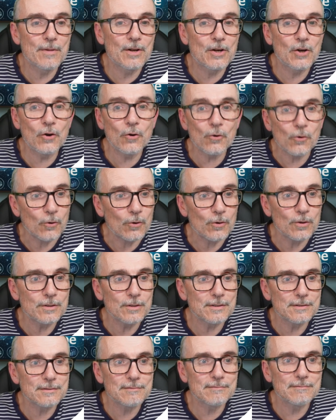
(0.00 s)
Claude
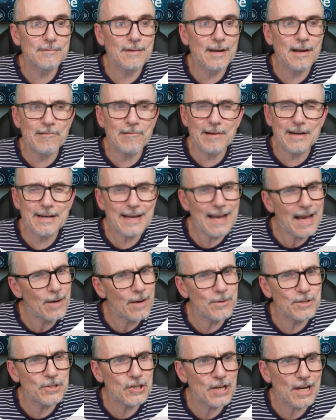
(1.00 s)
are now
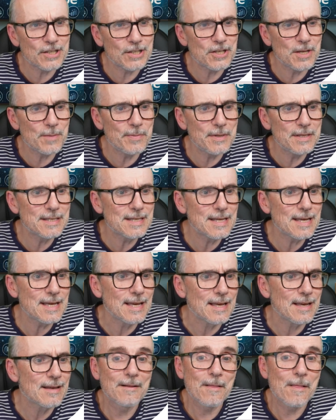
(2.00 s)
in
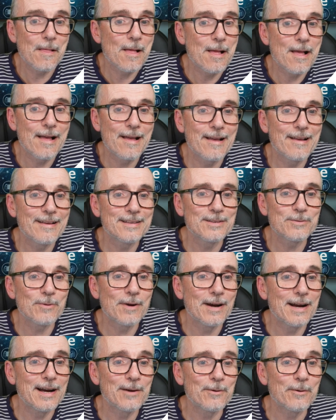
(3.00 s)
ChatGPT.
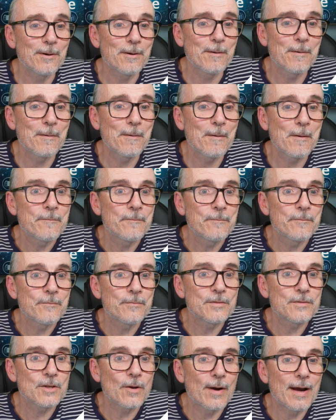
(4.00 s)
Wow.
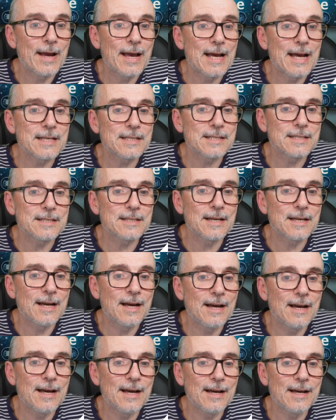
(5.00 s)
So I asked
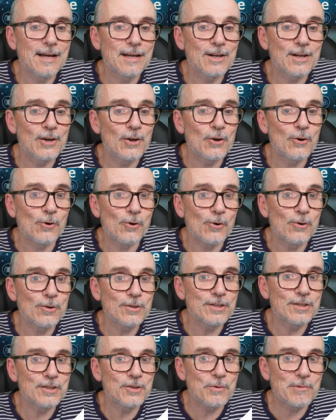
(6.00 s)
Claude
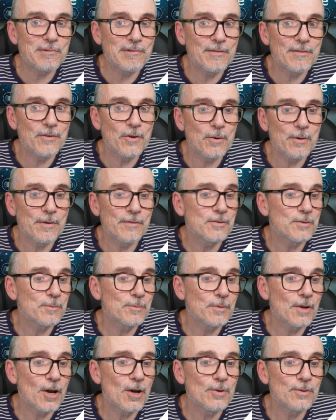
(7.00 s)
to do a review of
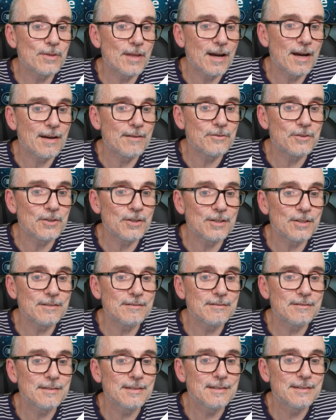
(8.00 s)
some code that I've done.
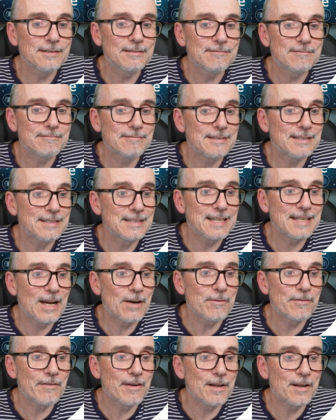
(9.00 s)
It's
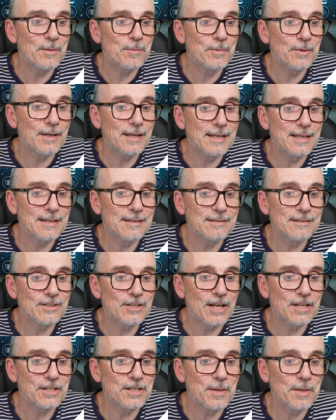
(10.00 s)
now available in
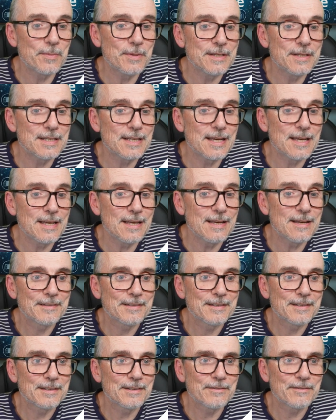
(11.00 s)
ChatGPT.
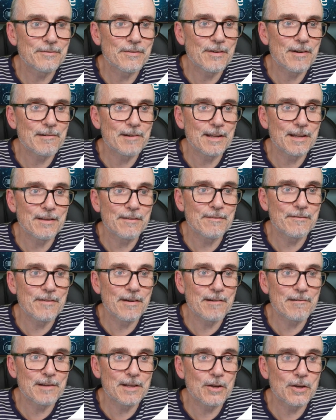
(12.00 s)
Very,
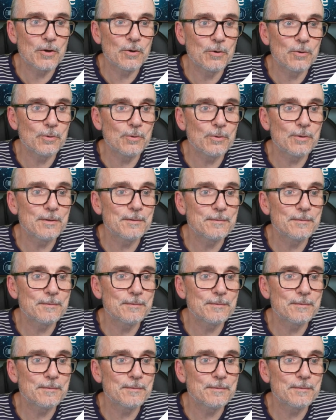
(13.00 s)
very cool.